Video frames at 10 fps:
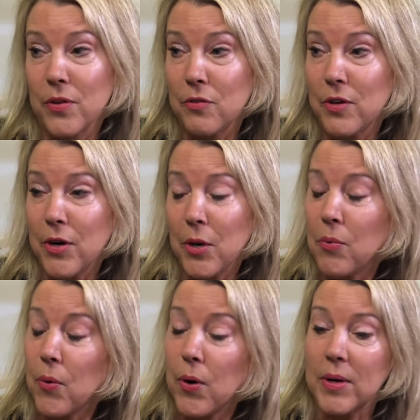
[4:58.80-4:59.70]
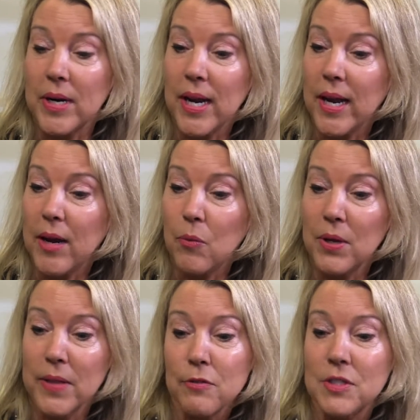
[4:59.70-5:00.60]
and they're very important, and we
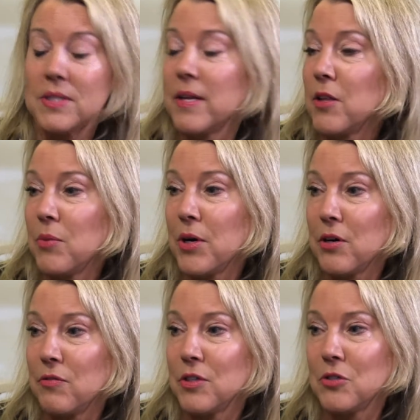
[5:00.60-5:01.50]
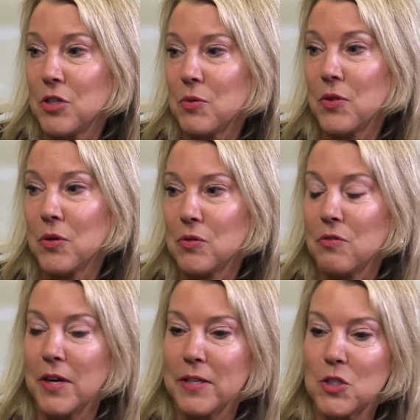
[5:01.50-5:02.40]
love to celebrate our victories with those
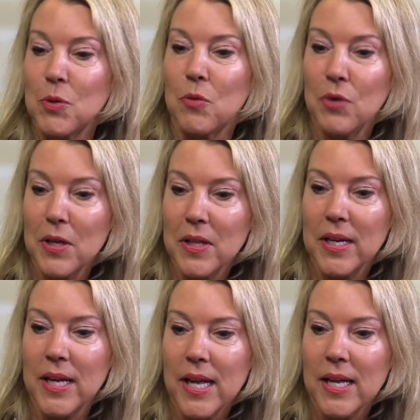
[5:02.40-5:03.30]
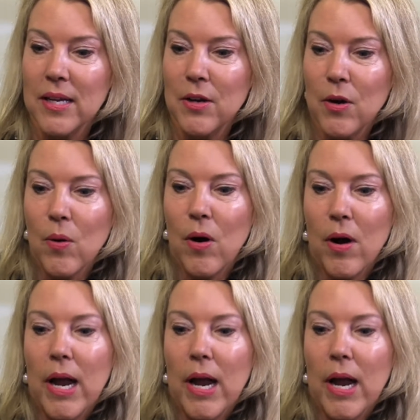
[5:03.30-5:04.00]
events. But really, you know, our